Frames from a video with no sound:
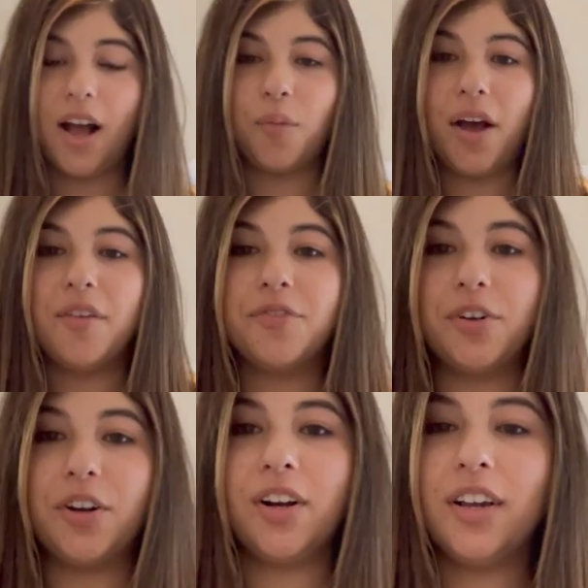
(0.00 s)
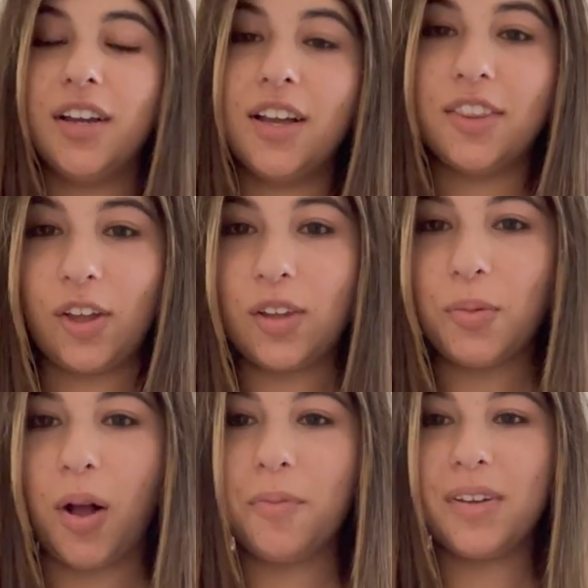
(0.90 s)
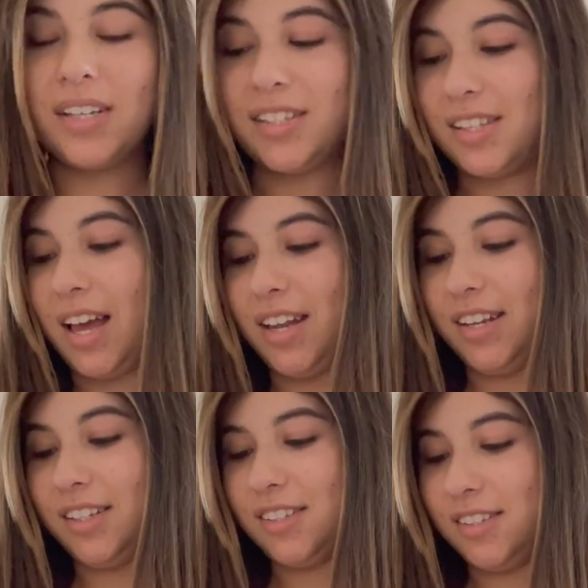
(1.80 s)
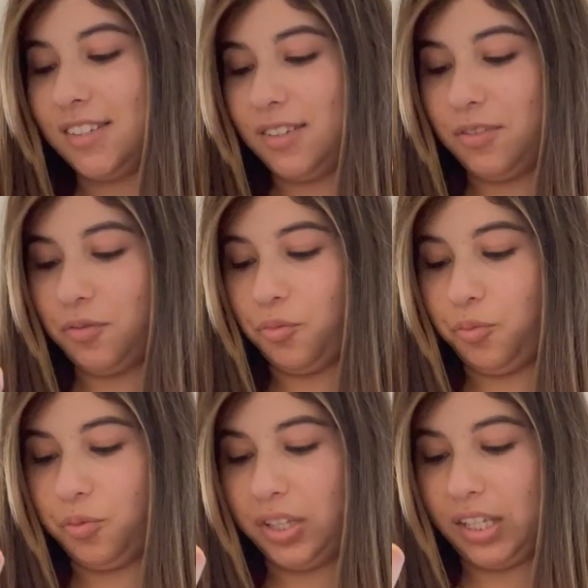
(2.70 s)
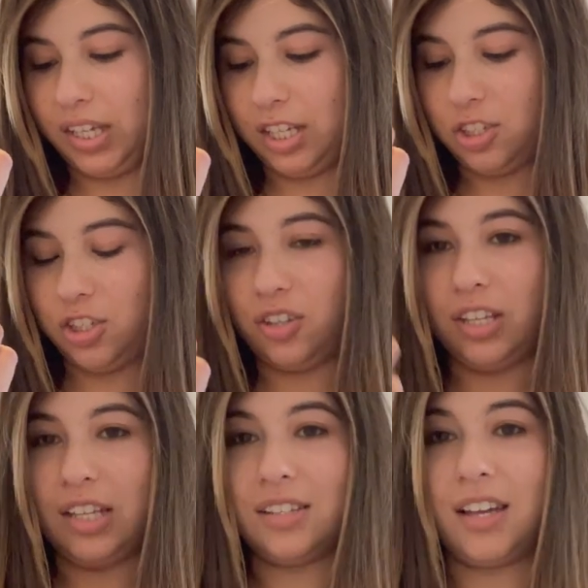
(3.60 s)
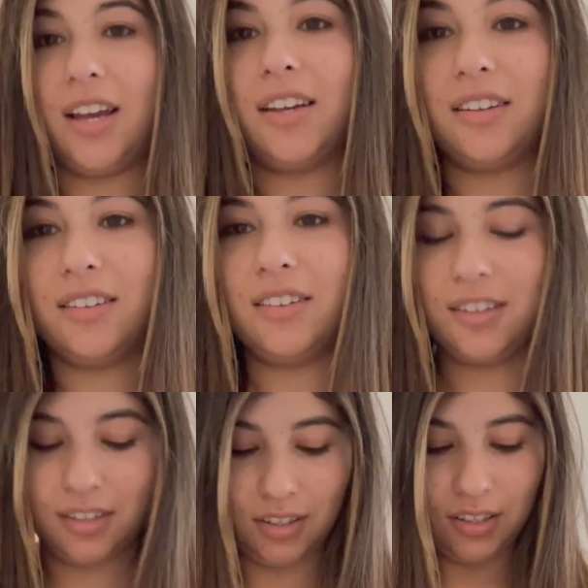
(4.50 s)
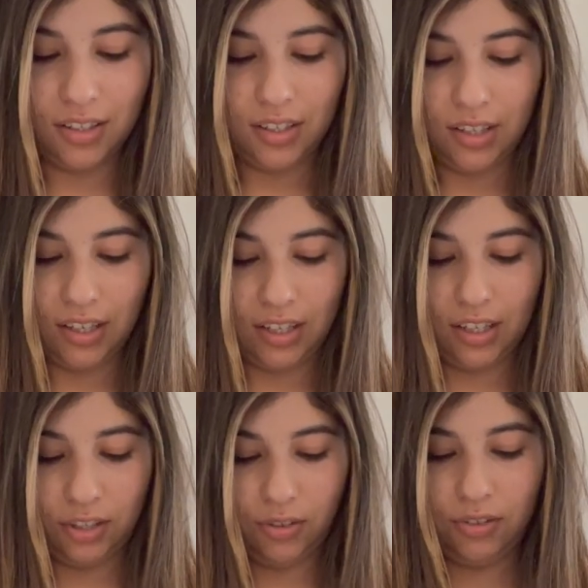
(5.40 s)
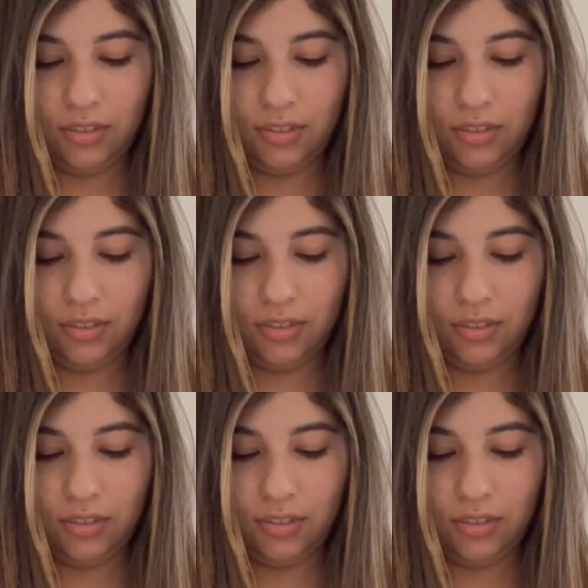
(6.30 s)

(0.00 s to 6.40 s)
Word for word: However, the only problem is that it's really itchy on the inside, like a little